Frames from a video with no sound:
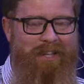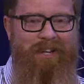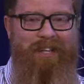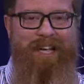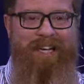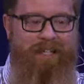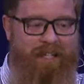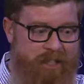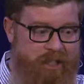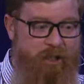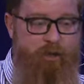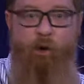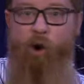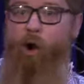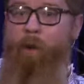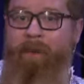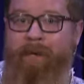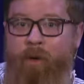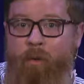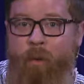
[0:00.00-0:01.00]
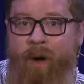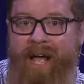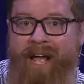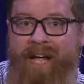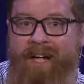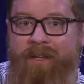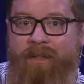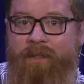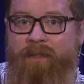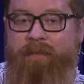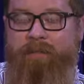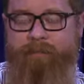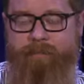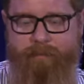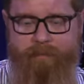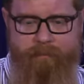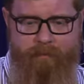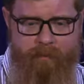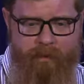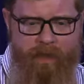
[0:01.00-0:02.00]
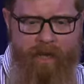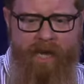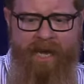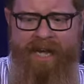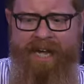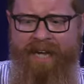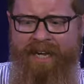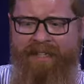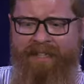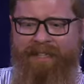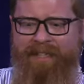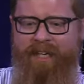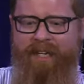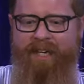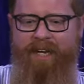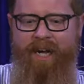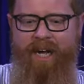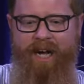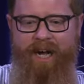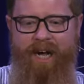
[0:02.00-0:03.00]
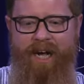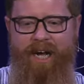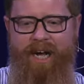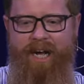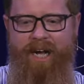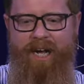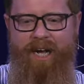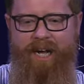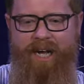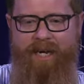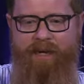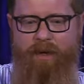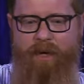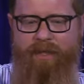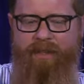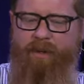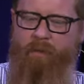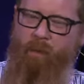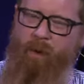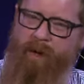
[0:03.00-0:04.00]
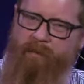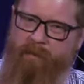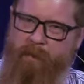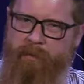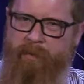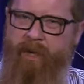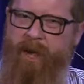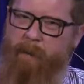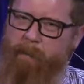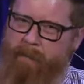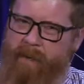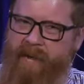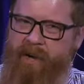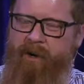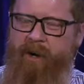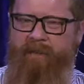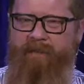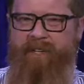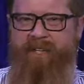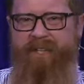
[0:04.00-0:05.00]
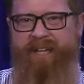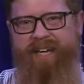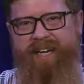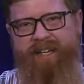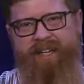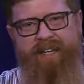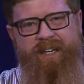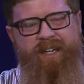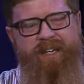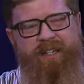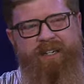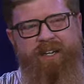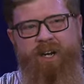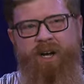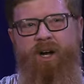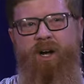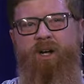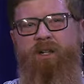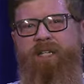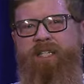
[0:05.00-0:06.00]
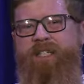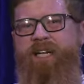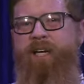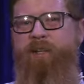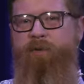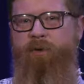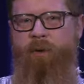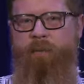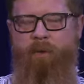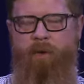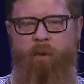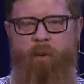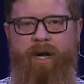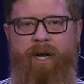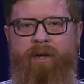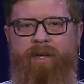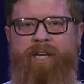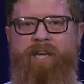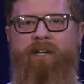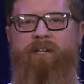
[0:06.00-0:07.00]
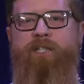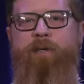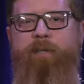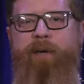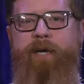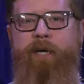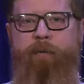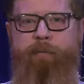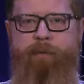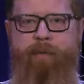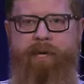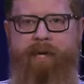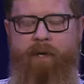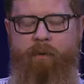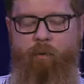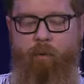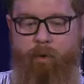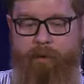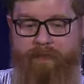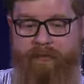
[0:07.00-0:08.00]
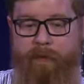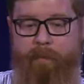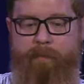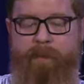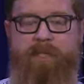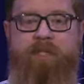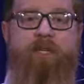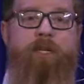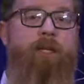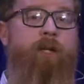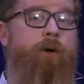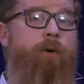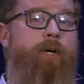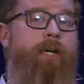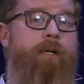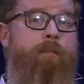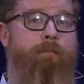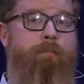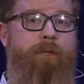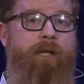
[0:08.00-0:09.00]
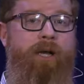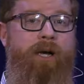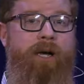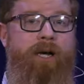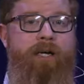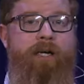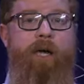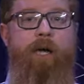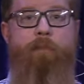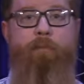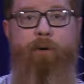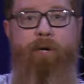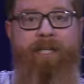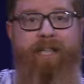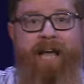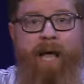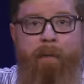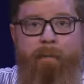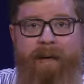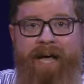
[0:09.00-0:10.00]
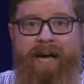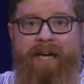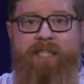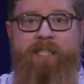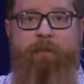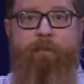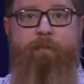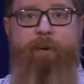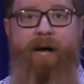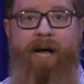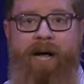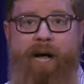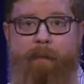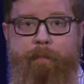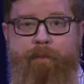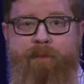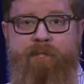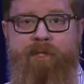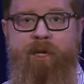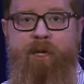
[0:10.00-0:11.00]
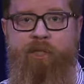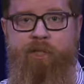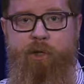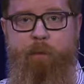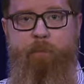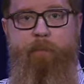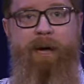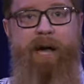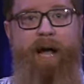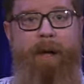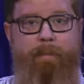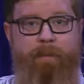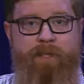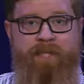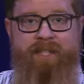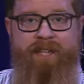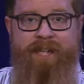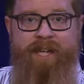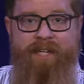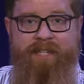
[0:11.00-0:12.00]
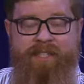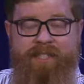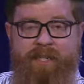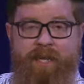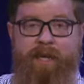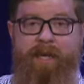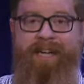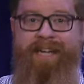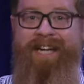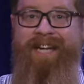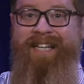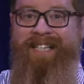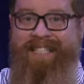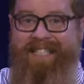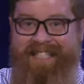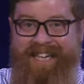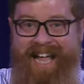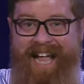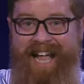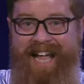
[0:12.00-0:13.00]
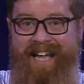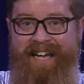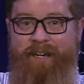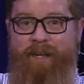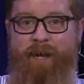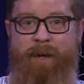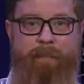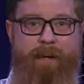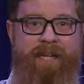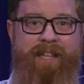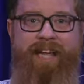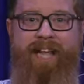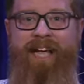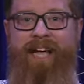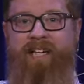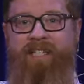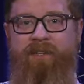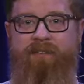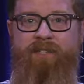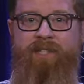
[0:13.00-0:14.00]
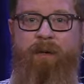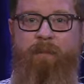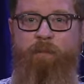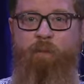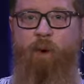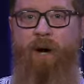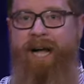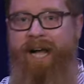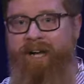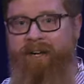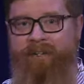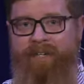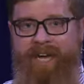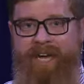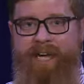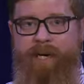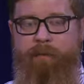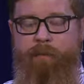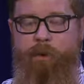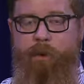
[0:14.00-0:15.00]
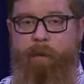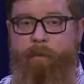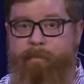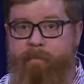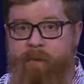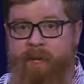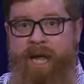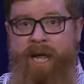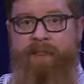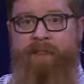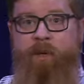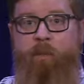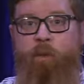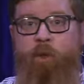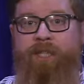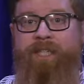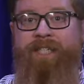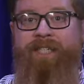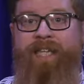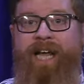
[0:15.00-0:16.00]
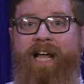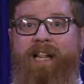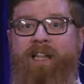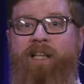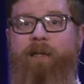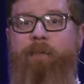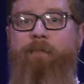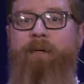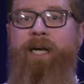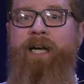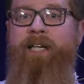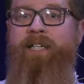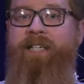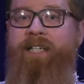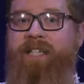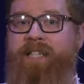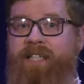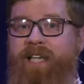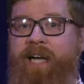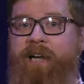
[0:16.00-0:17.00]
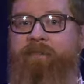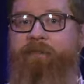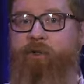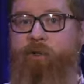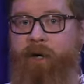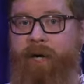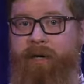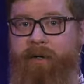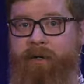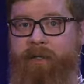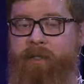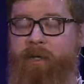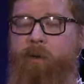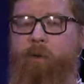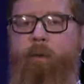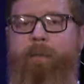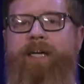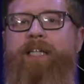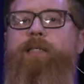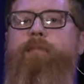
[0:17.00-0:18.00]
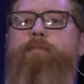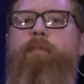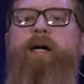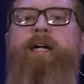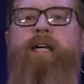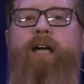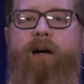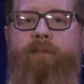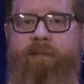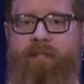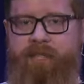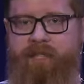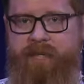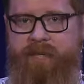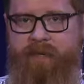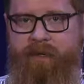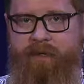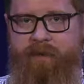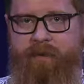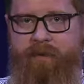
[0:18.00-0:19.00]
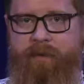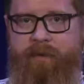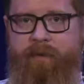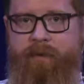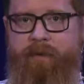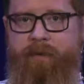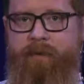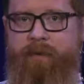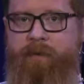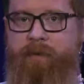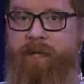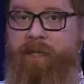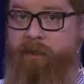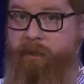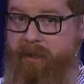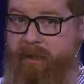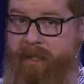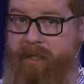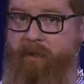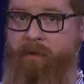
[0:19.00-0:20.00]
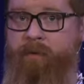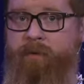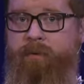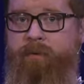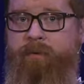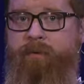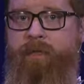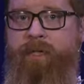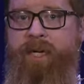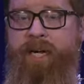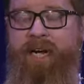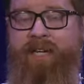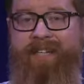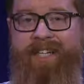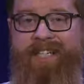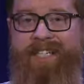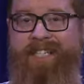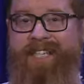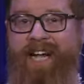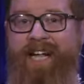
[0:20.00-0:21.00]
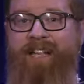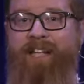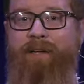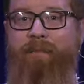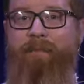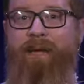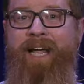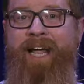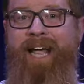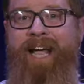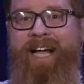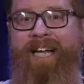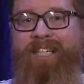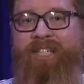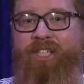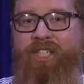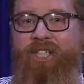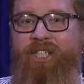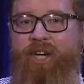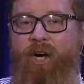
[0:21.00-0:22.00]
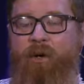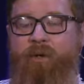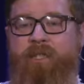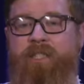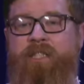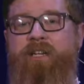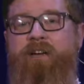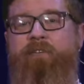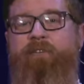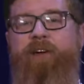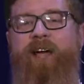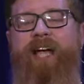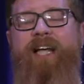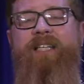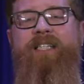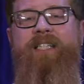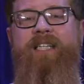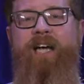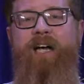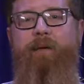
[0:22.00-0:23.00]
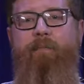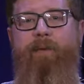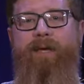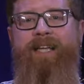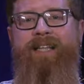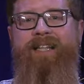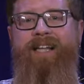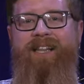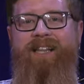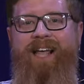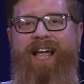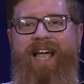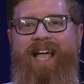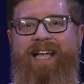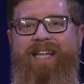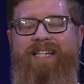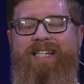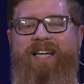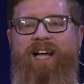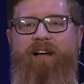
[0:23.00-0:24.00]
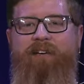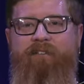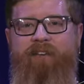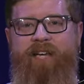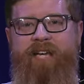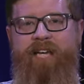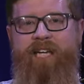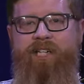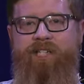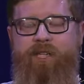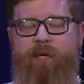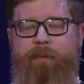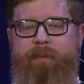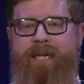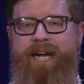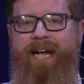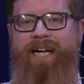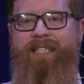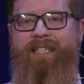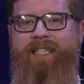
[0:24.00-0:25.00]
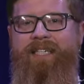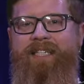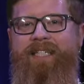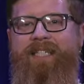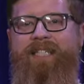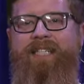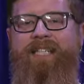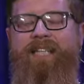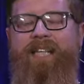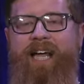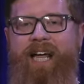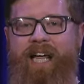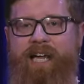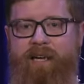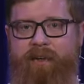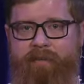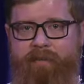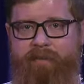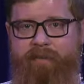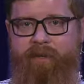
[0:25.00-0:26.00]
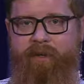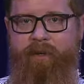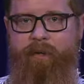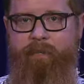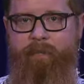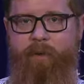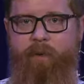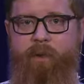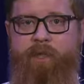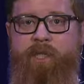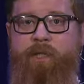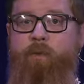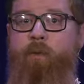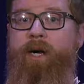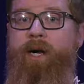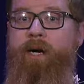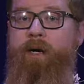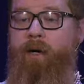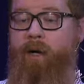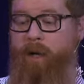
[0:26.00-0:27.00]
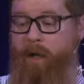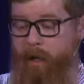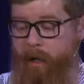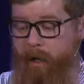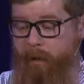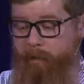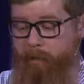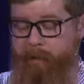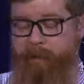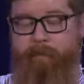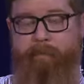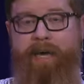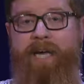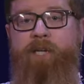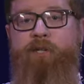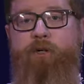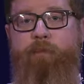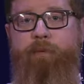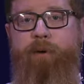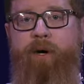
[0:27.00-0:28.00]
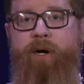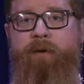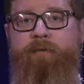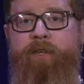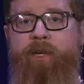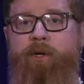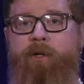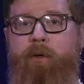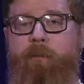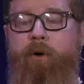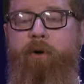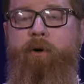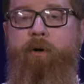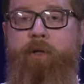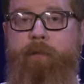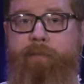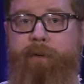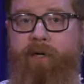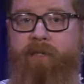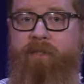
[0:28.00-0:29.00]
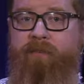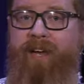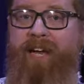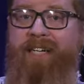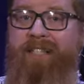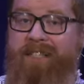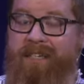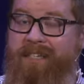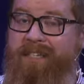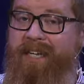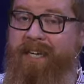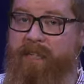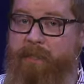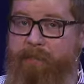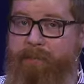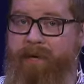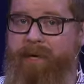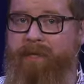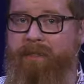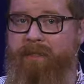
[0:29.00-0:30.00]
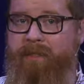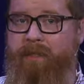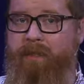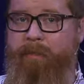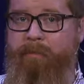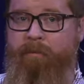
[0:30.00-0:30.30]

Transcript: they're like, let's throw him in a well. And uh, and and then one of them thought better of it, like, no, let's not throw him in a well. Here's a better plan. We'll dip his cloak in blood, bring that back to Pops. So Pops thinks he's dead by the hands of some wild animal, and then we'll sell him to slave traders. We'll make some money off this kid. So that's what they do. And they sell him, and Joseph ends up in the land of Egypt as a slave which is where a m- major part of the early, early parts of Exodus takes place.